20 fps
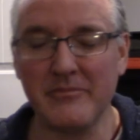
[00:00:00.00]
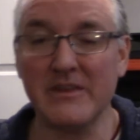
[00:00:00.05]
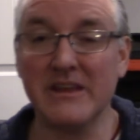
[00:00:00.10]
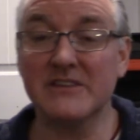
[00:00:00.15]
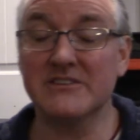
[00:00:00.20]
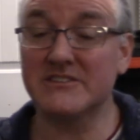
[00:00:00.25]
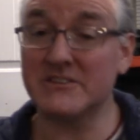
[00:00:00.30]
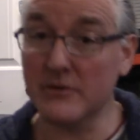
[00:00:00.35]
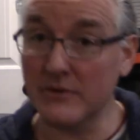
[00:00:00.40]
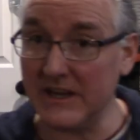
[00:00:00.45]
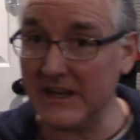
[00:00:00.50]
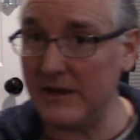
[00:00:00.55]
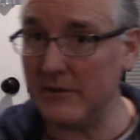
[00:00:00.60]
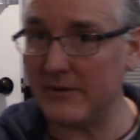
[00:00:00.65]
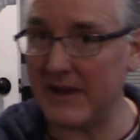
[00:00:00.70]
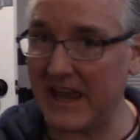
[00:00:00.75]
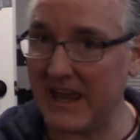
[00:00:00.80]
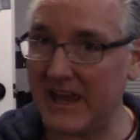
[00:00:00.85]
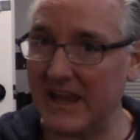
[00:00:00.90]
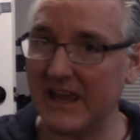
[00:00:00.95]
So
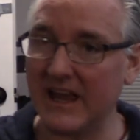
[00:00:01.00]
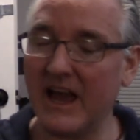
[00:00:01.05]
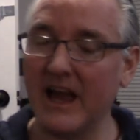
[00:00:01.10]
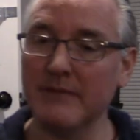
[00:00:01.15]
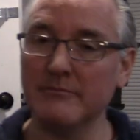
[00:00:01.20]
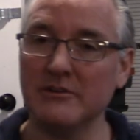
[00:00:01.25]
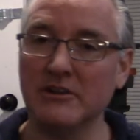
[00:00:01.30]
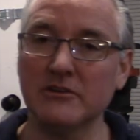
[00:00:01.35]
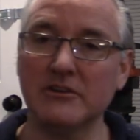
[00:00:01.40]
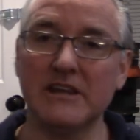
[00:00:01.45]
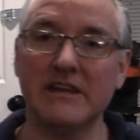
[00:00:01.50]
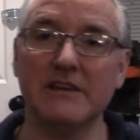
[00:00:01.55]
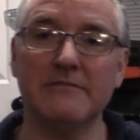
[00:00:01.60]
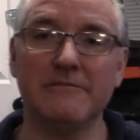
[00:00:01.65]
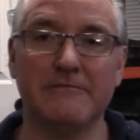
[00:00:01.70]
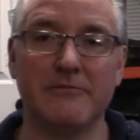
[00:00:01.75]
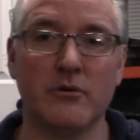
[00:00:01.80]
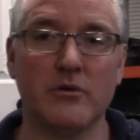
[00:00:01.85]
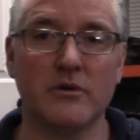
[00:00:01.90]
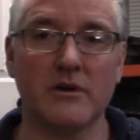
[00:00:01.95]
anyway, I'm looking
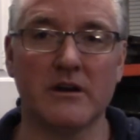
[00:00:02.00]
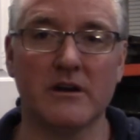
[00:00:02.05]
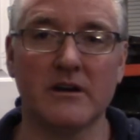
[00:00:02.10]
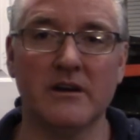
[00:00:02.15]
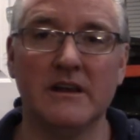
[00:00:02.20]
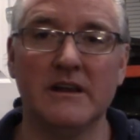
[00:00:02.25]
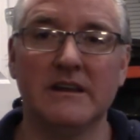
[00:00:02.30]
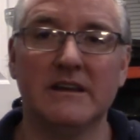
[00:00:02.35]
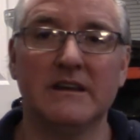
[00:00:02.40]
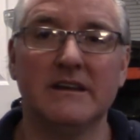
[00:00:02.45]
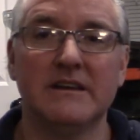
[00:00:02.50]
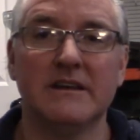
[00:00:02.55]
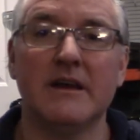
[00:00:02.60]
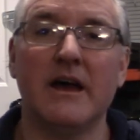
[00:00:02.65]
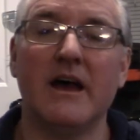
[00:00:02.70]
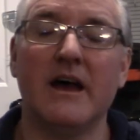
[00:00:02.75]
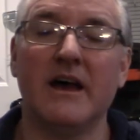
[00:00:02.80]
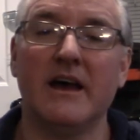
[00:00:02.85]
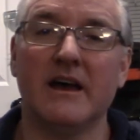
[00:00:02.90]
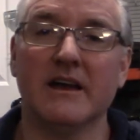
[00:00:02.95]
for
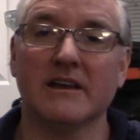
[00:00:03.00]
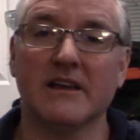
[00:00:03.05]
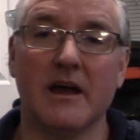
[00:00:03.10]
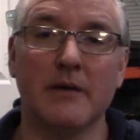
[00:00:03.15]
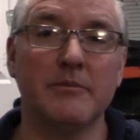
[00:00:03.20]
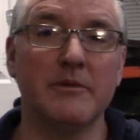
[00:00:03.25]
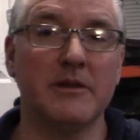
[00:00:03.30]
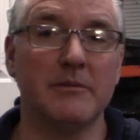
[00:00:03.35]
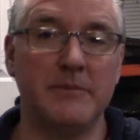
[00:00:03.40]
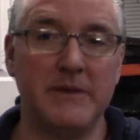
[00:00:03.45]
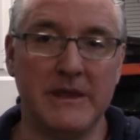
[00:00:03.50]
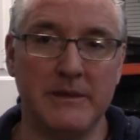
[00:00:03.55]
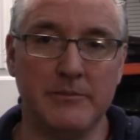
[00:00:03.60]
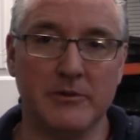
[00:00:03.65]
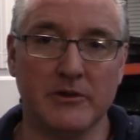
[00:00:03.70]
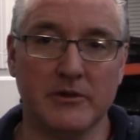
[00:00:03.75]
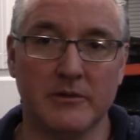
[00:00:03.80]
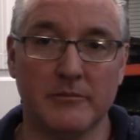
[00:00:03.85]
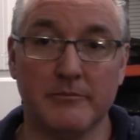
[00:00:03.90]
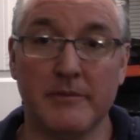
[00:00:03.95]
uh, a couple of
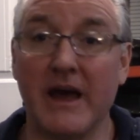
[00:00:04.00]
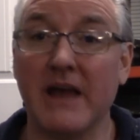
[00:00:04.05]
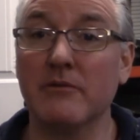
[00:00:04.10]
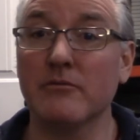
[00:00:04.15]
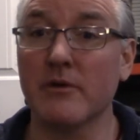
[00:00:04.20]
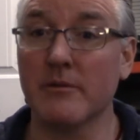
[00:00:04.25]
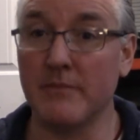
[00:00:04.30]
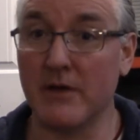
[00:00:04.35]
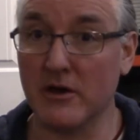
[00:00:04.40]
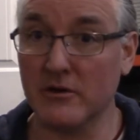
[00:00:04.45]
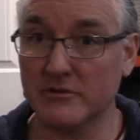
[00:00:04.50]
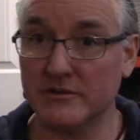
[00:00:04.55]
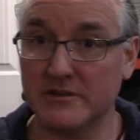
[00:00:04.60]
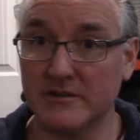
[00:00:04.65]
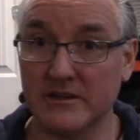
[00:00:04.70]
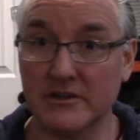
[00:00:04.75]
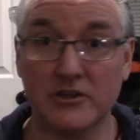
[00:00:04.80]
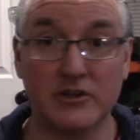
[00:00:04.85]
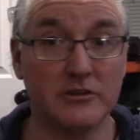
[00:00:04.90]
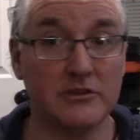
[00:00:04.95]
people by remote.
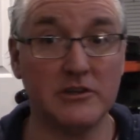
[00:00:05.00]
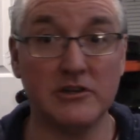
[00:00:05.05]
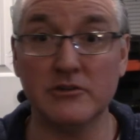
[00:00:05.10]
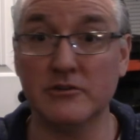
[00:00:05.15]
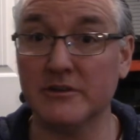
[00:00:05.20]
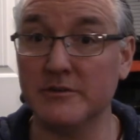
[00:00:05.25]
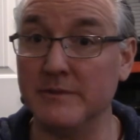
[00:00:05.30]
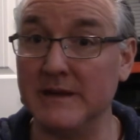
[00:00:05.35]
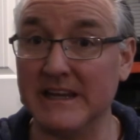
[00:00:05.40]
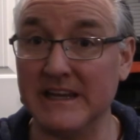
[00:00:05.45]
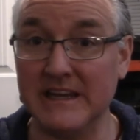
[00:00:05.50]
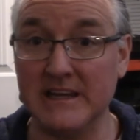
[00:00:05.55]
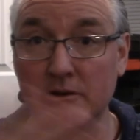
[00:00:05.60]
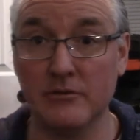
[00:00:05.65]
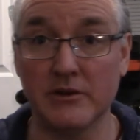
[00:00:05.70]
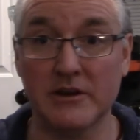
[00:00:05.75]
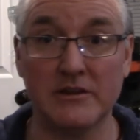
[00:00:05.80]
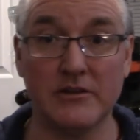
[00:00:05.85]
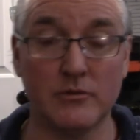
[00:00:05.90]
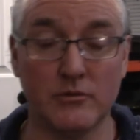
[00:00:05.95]
Could You could be
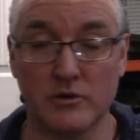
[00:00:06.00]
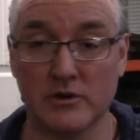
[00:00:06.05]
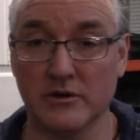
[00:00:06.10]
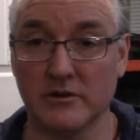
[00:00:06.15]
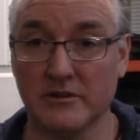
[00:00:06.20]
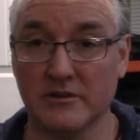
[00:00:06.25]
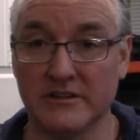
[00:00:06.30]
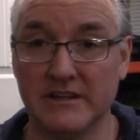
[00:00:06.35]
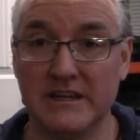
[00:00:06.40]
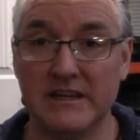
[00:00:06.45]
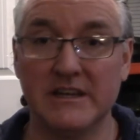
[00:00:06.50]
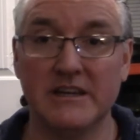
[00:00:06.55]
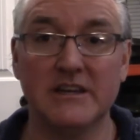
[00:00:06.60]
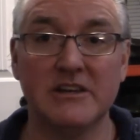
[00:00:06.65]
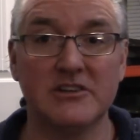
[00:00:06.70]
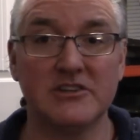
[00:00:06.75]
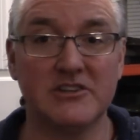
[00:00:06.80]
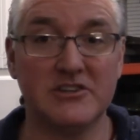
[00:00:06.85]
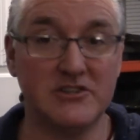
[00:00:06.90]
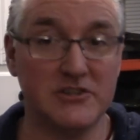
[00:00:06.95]
anywhere in the world
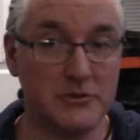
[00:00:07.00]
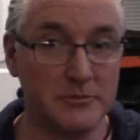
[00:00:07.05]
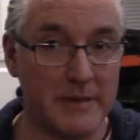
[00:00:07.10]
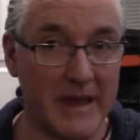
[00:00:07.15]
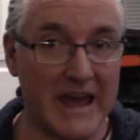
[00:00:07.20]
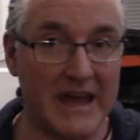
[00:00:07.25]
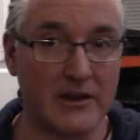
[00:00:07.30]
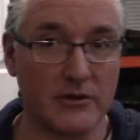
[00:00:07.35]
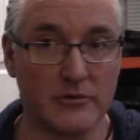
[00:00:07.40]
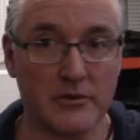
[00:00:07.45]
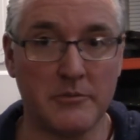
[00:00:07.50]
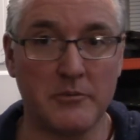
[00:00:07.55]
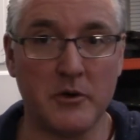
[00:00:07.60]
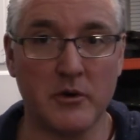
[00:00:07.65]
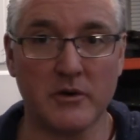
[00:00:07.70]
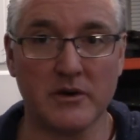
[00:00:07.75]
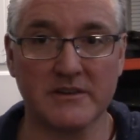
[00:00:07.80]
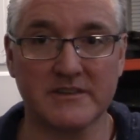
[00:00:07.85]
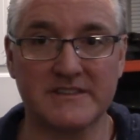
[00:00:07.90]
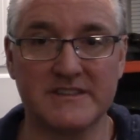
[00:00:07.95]
to do battle
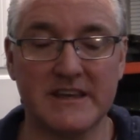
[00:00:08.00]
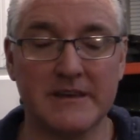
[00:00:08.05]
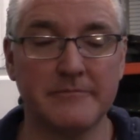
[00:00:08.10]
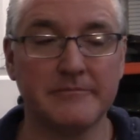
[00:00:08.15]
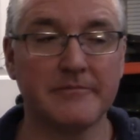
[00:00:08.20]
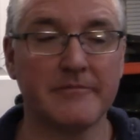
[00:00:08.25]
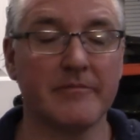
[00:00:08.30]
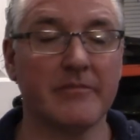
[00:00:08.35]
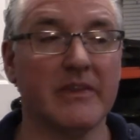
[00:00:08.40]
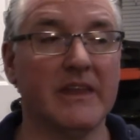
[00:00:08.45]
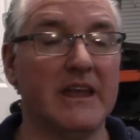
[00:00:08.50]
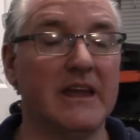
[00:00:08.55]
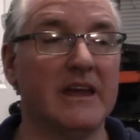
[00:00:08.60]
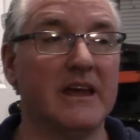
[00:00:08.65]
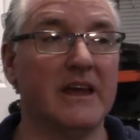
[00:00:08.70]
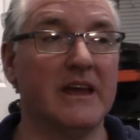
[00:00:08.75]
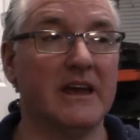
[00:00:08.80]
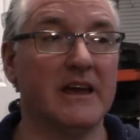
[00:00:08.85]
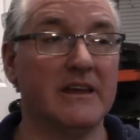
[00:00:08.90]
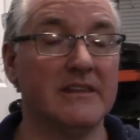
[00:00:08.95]
reports.
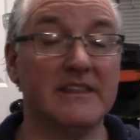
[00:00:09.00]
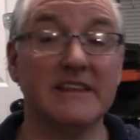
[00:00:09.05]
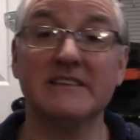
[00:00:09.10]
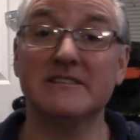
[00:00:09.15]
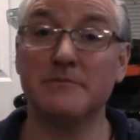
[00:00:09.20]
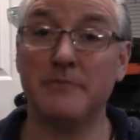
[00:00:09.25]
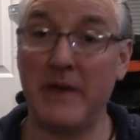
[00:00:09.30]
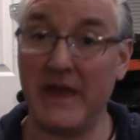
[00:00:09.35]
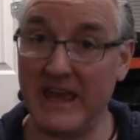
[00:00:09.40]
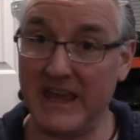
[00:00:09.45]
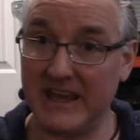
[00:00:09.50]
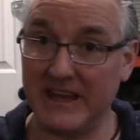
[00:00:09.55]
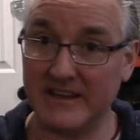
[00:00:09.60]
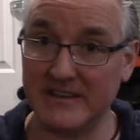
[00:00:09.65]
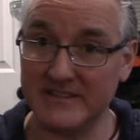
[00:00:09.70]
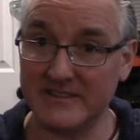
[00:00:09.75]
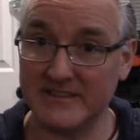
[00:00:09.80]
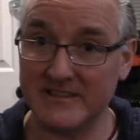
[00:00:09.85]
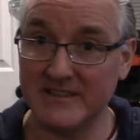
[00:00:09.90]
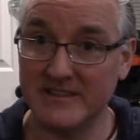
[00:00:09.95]
Uh, this
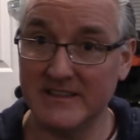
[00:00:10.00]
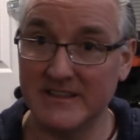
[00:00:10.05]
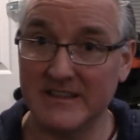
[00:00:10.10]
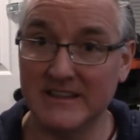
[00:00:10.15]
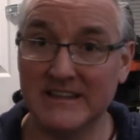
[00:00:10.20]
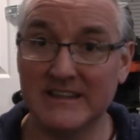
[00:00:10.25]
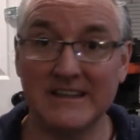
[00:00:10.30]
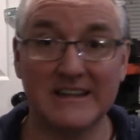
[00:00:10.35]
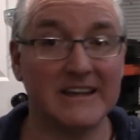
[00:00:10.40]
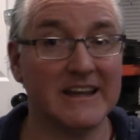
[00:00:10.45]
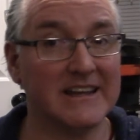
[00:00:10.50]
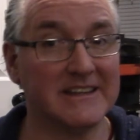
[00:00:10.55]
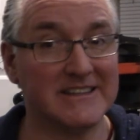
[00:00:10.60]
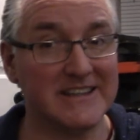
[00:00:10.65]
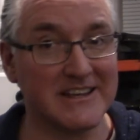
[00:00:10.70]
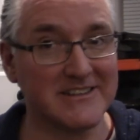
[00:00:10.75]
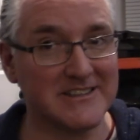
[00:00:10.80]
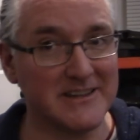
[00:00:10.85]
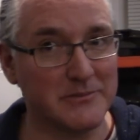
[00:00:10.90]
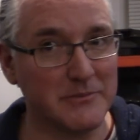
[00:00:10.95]
pays. It
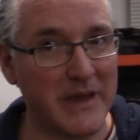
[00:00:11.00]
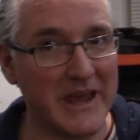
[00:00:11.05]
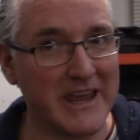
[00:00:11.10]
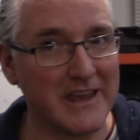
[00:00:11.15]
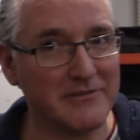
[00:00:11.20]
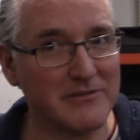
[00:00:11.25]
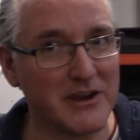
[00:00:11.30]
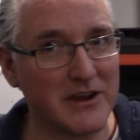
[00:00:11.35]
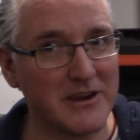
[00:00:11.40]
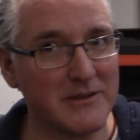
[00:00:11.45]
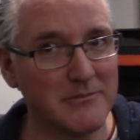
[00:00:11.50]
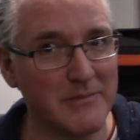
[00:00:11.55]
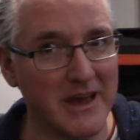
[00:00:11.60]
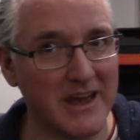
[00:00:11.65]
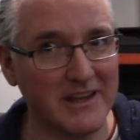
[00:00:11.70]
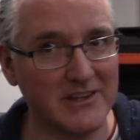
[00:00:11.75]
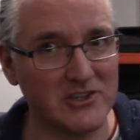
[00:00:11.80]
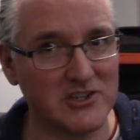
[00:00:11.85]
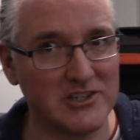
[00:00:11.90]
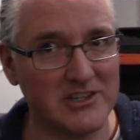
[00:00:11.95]
doesn't pay very
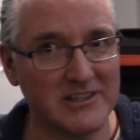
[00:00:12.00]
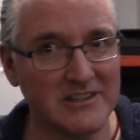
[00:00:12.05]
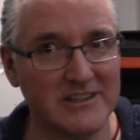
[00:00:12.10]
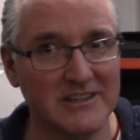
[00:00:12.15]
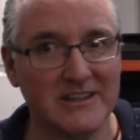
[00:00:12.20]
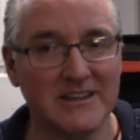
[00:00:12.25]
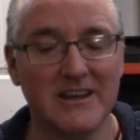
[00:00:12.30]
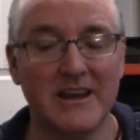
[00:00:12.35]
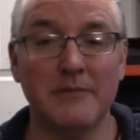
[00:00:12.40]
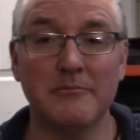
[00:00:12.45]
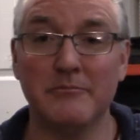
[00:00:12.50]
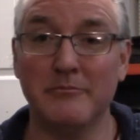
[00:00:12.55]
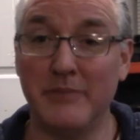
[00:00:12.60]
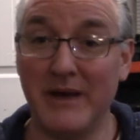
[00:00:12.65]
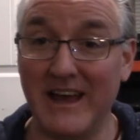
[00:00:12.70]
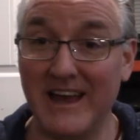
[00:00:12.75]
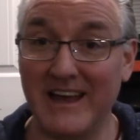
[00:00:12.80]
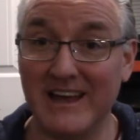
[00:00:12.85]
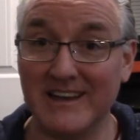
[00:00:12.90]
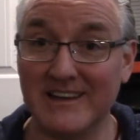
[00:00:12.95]
much,
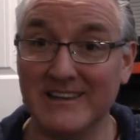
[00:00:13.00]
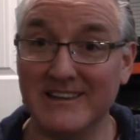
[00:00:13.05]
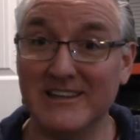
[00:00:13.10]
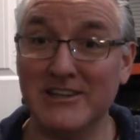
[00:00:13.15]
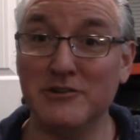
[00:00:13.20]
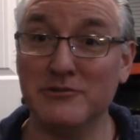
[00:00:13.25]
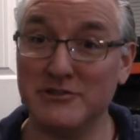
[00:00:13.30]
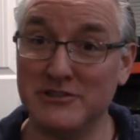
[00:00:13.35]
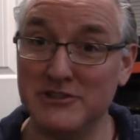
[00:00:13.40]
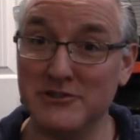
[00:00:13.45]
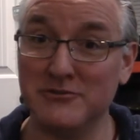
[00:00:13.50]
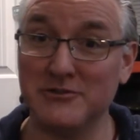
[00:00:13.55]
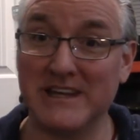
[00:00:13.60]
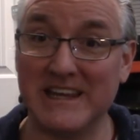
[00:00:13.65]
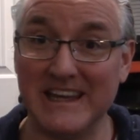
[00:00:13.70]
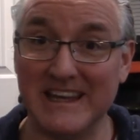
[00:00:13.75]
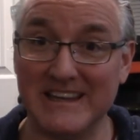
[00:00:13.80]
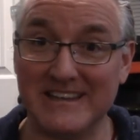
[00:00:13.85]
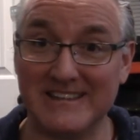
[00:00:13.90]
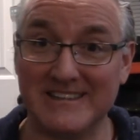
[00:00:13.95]
but you do
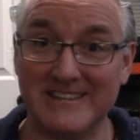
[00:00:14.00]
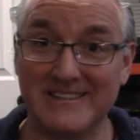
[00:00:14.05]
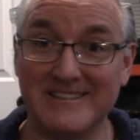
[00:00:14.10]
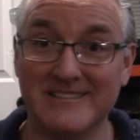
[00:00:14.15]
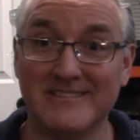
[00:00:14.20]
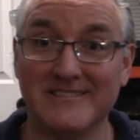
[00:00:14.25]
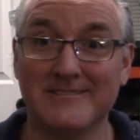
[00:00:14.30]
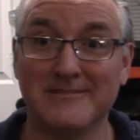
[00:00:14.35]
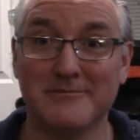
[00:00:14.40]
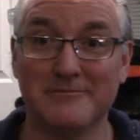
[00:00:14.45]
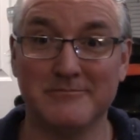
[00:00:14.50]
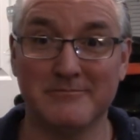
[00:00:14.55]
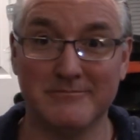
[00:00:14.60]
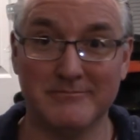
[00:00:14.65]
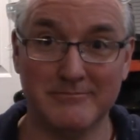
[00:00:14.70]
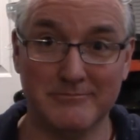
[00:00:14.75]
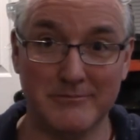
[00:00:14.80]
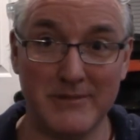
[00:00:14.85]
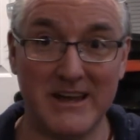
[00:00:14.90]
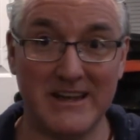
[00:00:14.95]
get
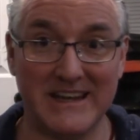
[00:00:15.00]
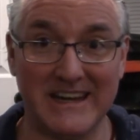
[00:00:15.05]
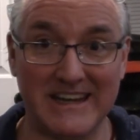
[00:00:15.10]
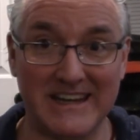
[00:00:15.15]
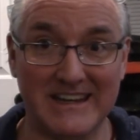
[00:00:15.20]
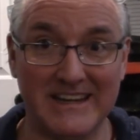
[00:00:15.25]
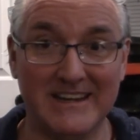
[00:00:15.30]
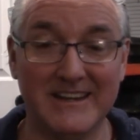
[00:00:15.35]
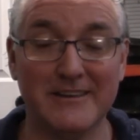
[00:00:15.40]
money